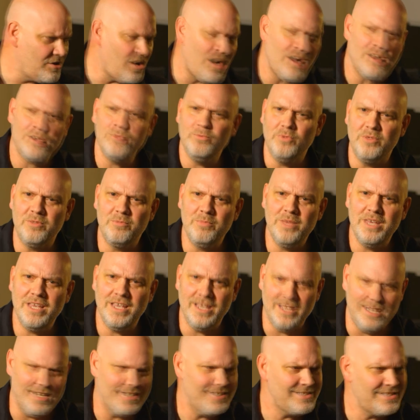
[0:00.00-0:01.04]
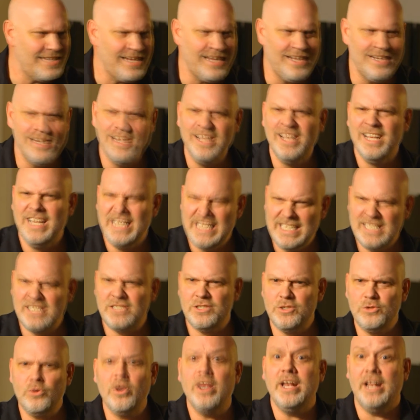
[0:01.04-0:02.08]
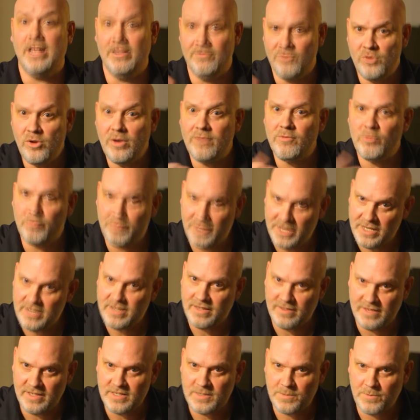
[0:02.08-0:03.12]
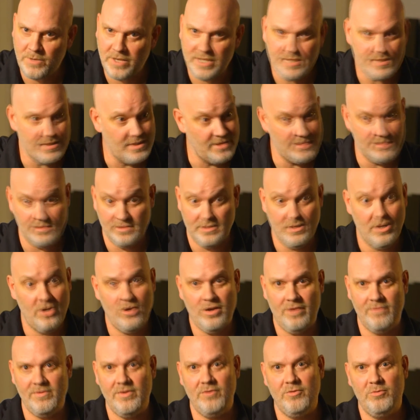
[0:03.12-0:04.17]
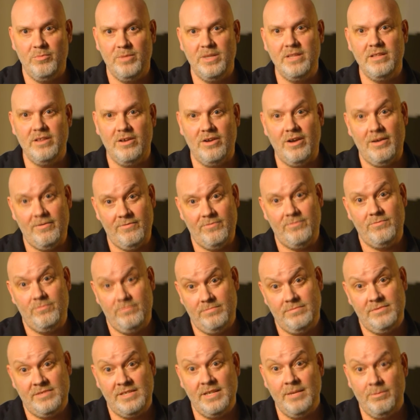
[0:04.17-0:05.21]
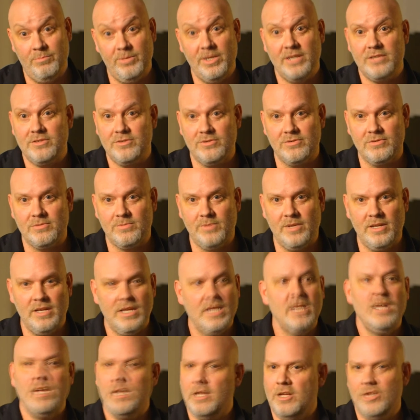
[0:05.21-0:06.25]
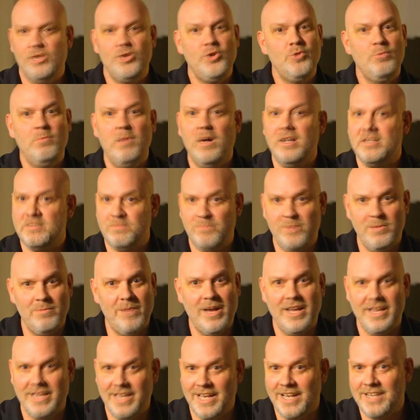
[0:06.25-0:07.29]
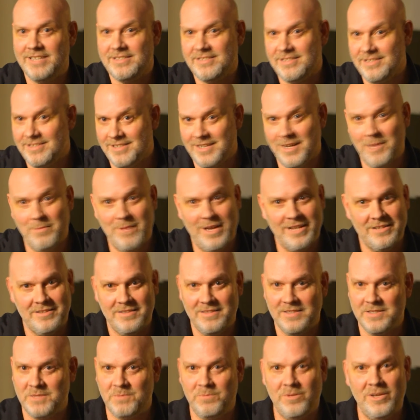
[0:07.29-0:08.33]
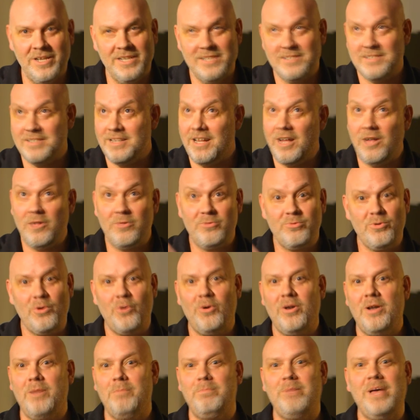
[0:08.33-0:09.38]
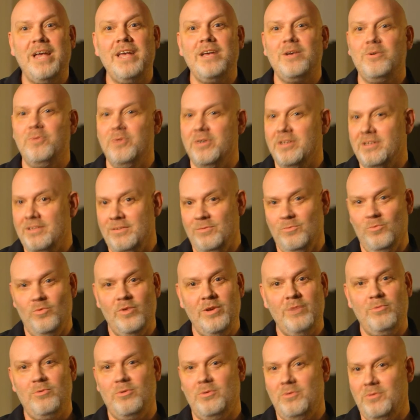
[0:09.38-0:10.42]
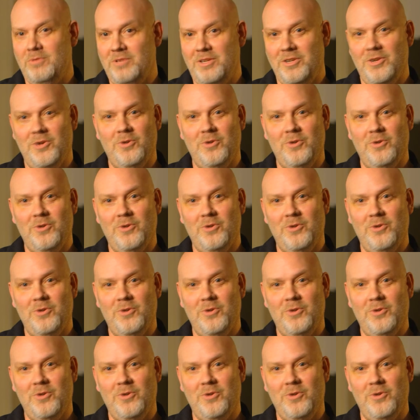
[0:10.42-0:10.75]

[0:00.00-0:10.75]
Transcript: talking with me and saying, "This is great. Have you ever been to this place?" And I said, "No, I've never been there. I've seen pictures, but you must be my guest and come out to this place, and I'll throw on a banquet and we will,